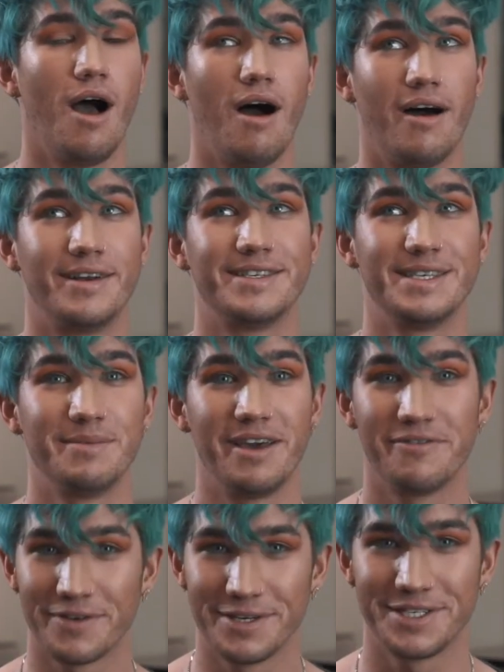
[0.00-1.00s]
Honestly, my
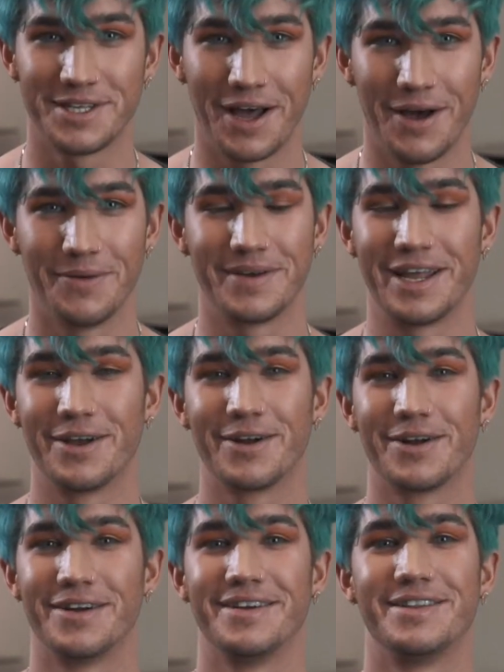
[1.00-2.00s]
first thought when I
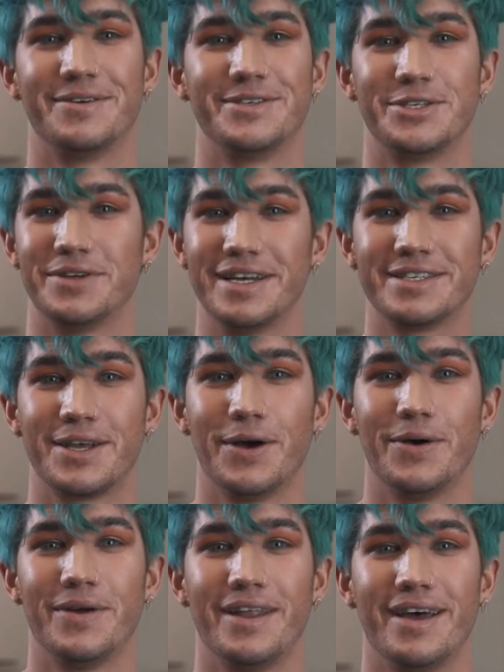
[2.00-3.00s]
heard there was a dress
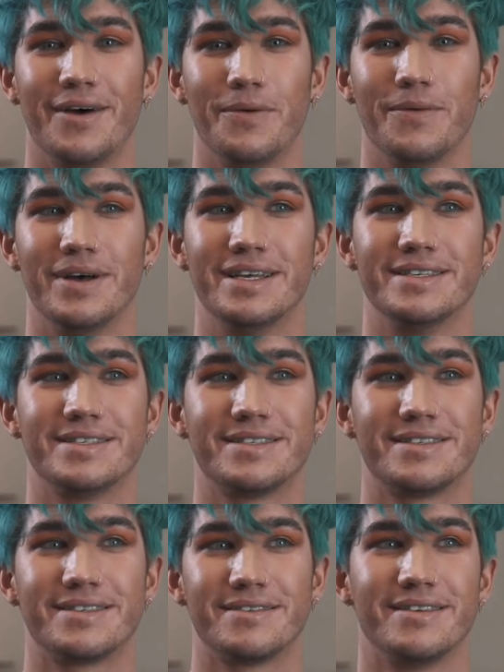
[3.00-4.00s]
code
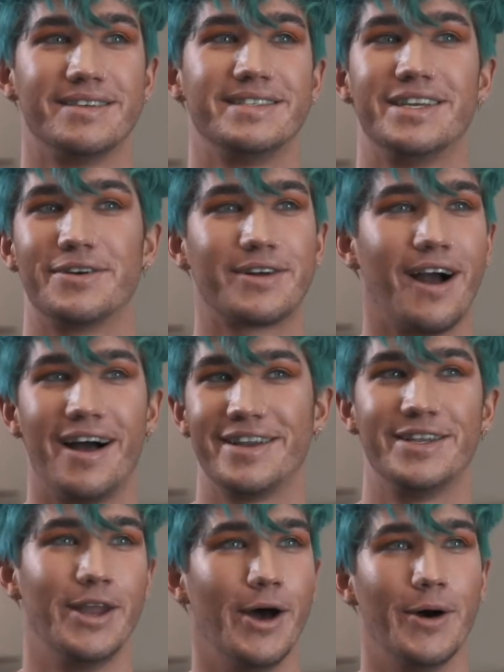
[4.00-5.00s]
was, dear
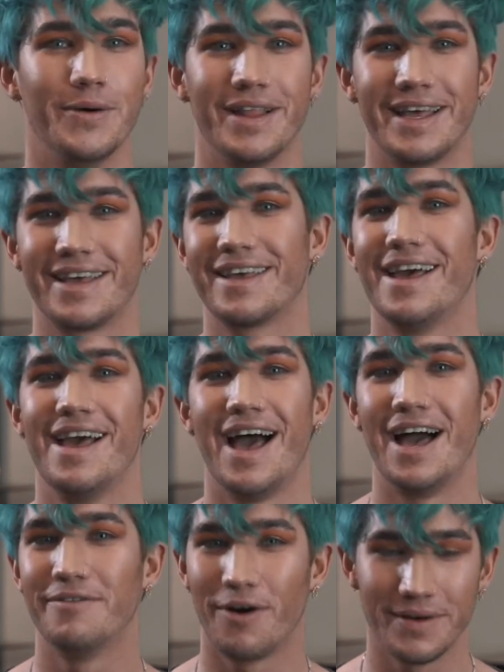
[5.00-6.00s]
God, no. Like,
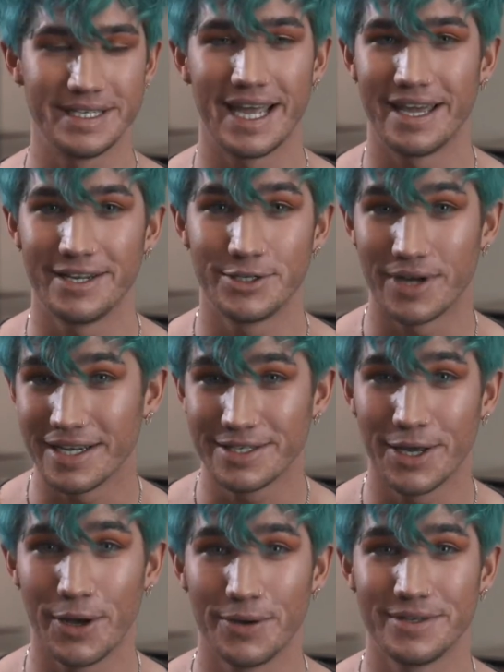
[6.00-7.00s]
I've always hated dress
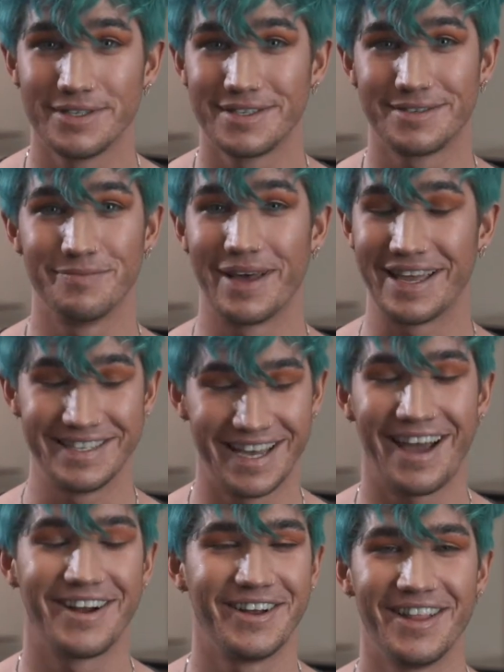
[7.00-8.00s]
codes my
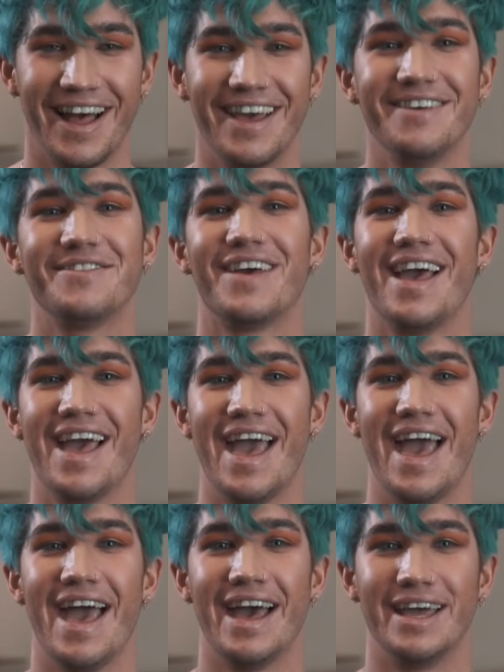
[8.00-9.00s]
entire life,
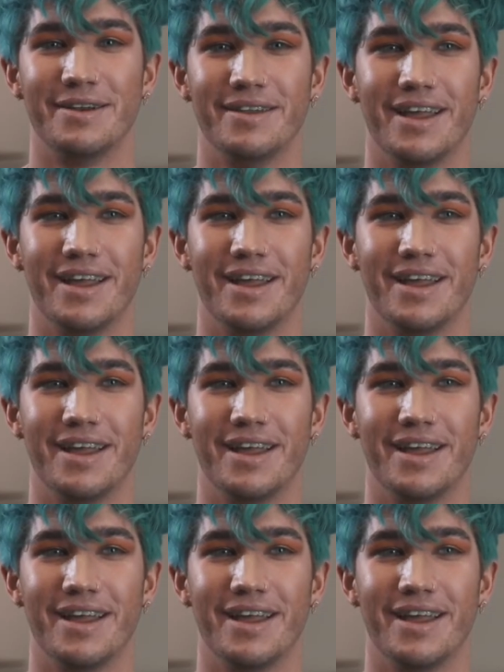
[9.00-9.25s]
and